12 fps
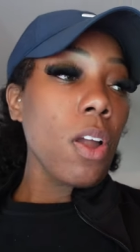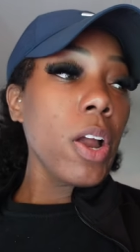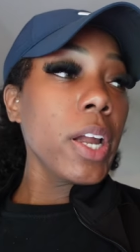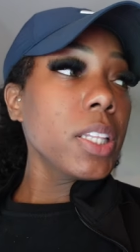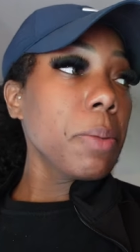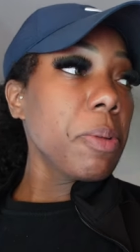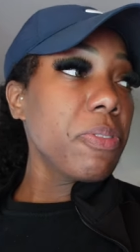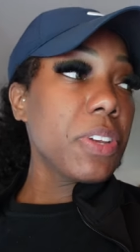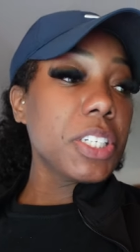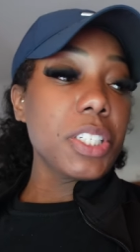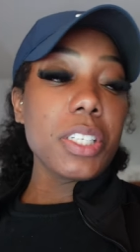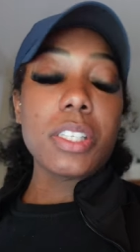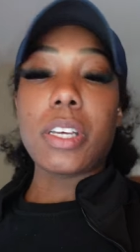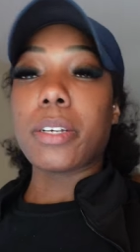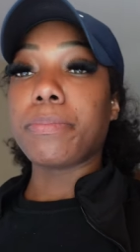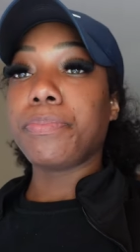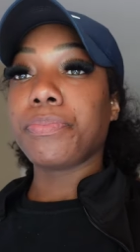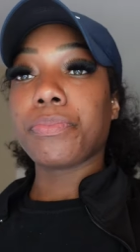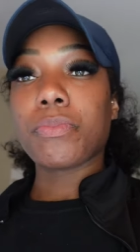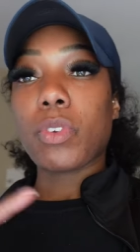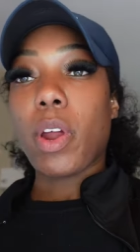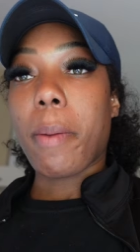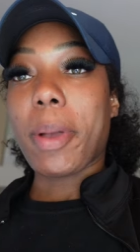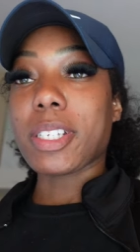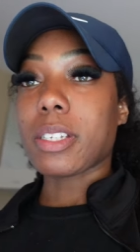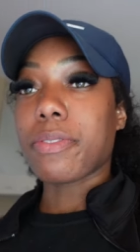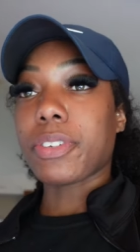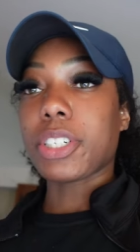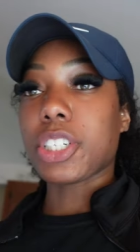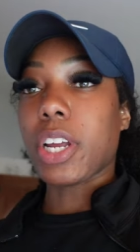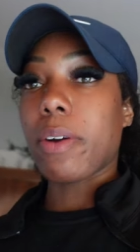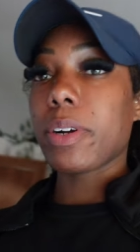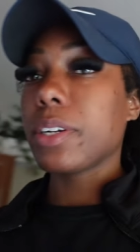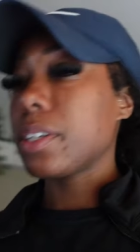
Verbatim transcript: All right, let me finish this up, grab my stuff for the shower.